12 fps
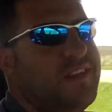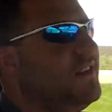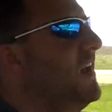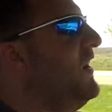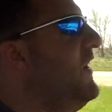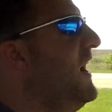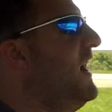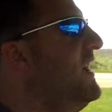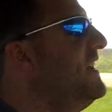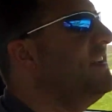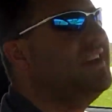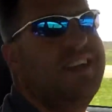So
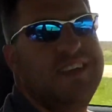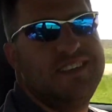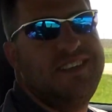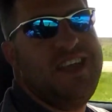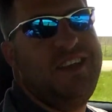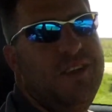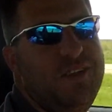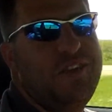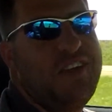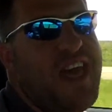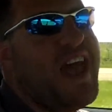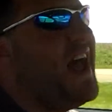stay tuned
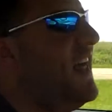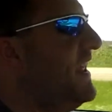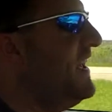for that.